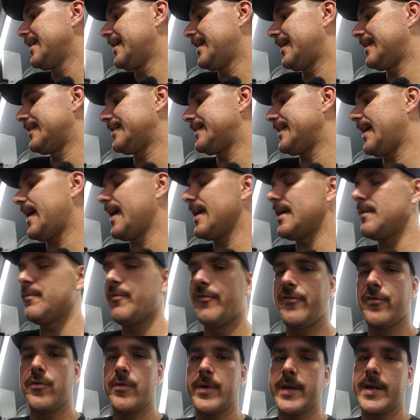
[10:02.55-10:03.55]
a day
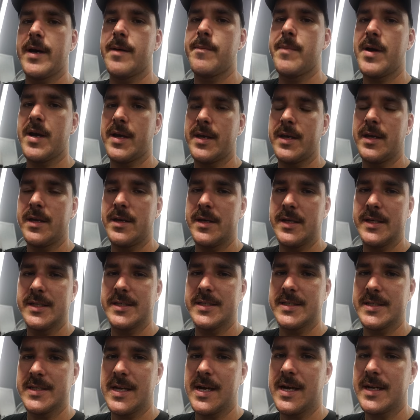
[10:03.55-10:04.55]
before we come back in and
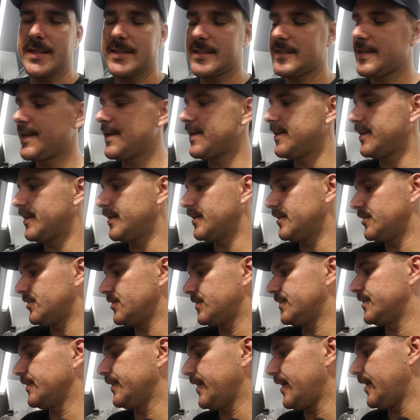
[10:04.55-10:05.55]
start sanding it
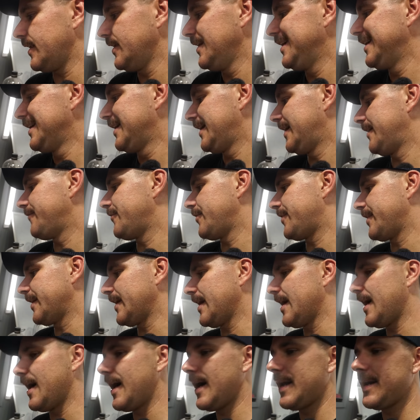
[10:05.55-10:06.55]
just to let everything
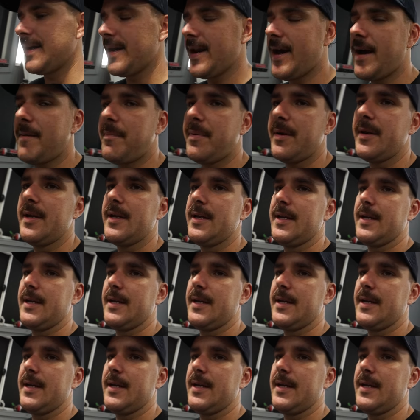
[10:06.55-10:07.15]
harden up.